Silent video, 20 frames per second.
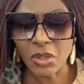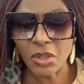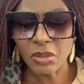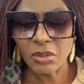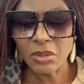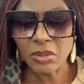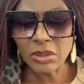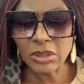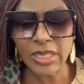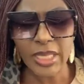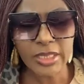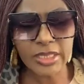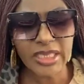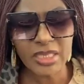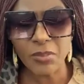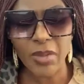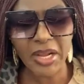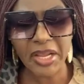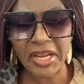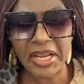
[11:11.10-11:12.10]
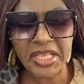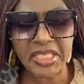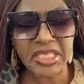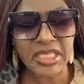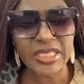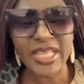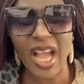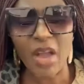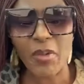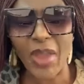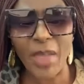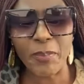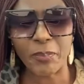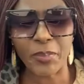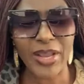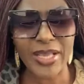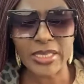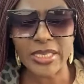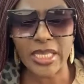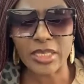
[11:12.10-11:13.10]
Say demon, they sit down where
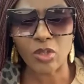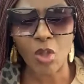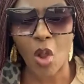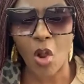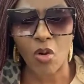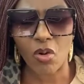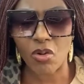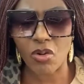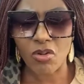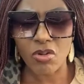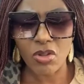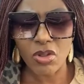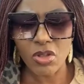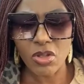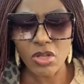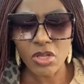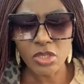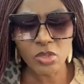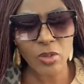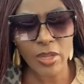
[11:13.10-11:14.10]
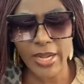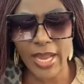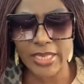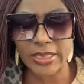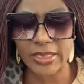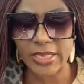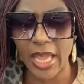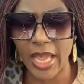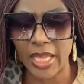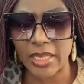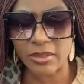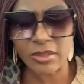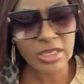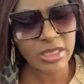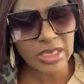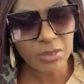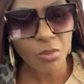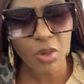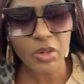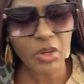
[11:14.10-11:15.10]
praise they talk. You understand?
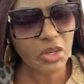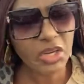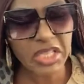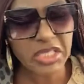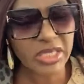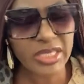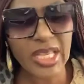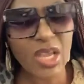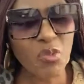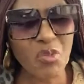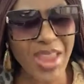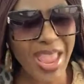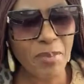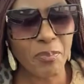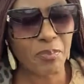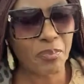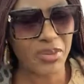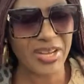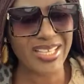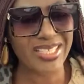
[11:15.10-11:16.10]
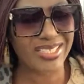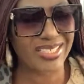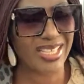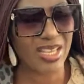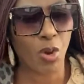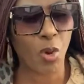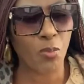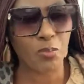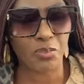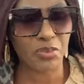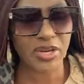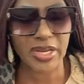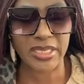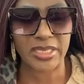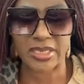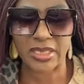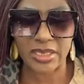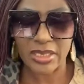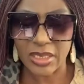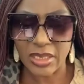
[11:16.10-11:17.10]
Demon, they stay where praise they
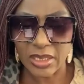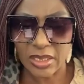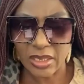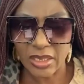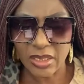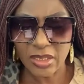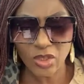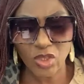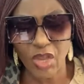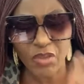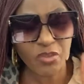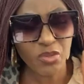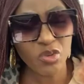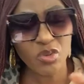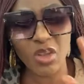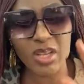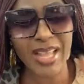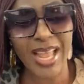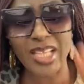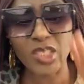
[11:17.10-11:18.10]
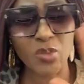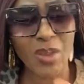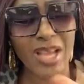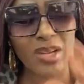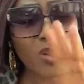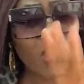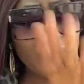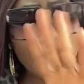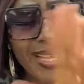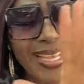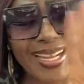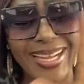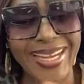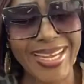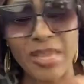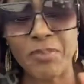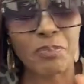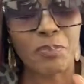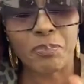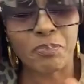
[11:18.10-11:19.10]
operate. So if you know that you are not a
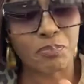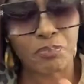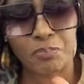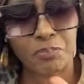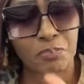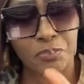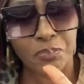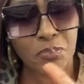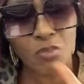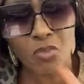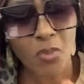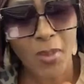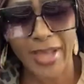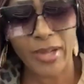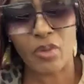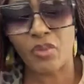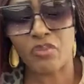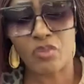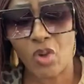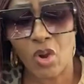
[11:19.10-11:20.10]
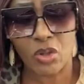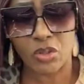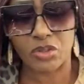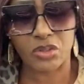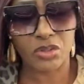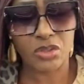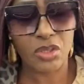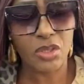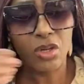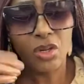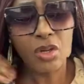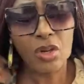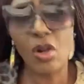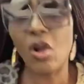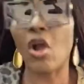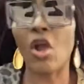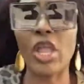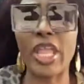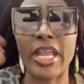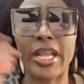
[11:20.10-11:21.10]
clean man of God
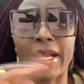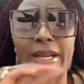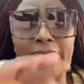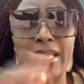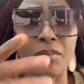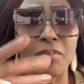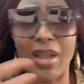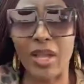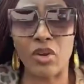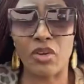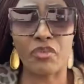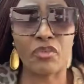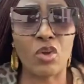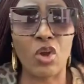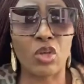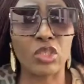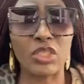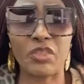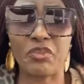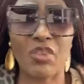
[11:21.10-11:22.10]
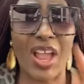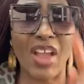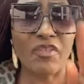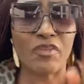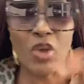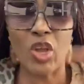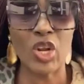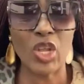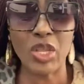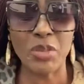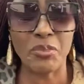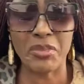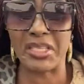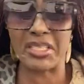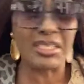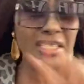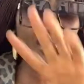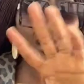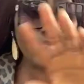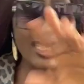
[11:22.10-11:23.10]
or a clean man of God, if you are following me,
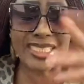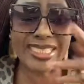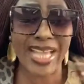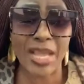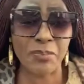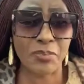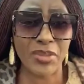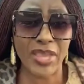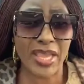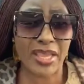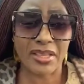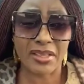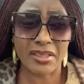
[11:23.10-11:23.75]
disappear.